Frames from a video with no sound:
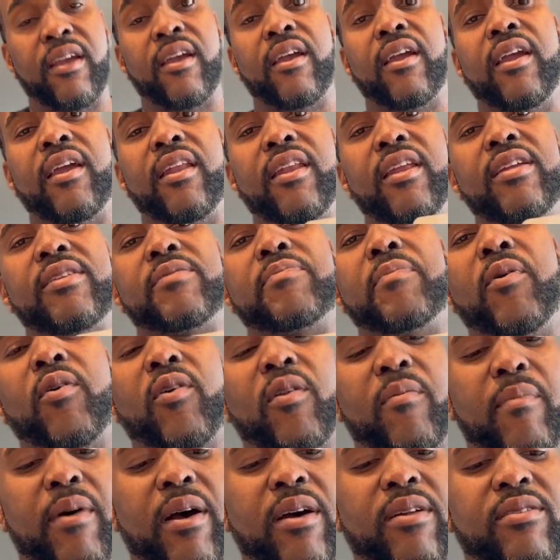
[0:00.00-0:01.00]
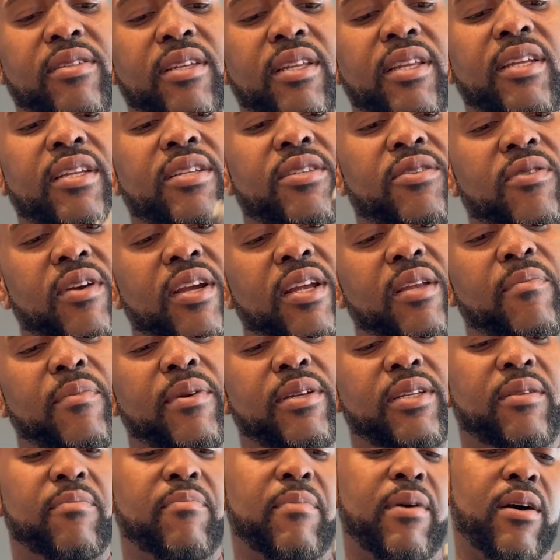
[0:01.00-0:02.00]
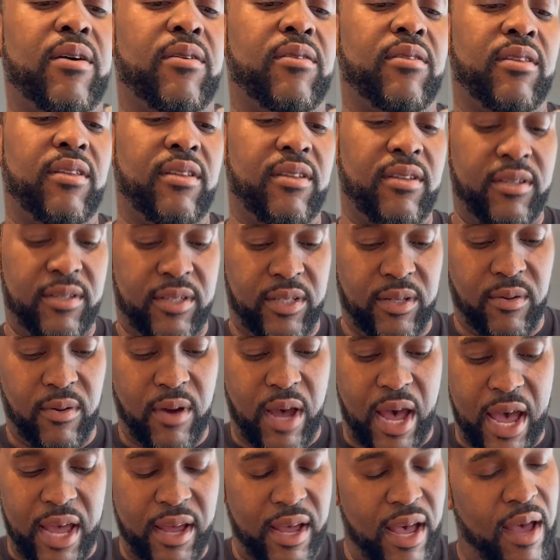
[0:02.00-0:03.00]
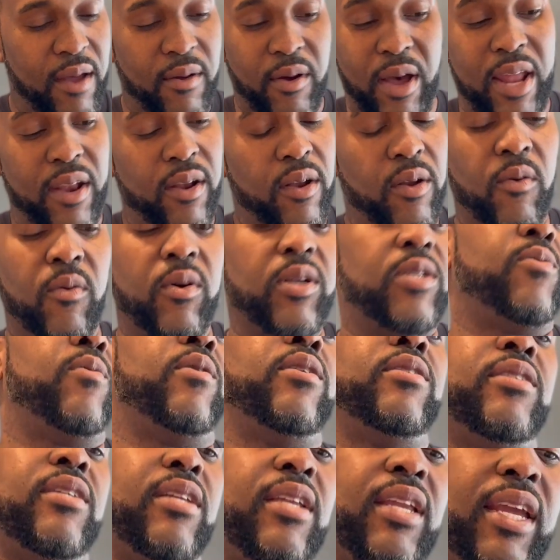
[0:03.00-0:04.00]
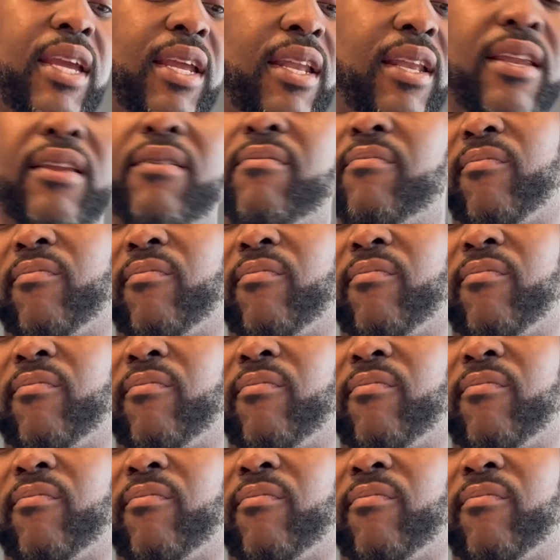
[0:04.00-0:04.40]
It needs motor mounts. It needs transmission mount. So I don't know which ones I need.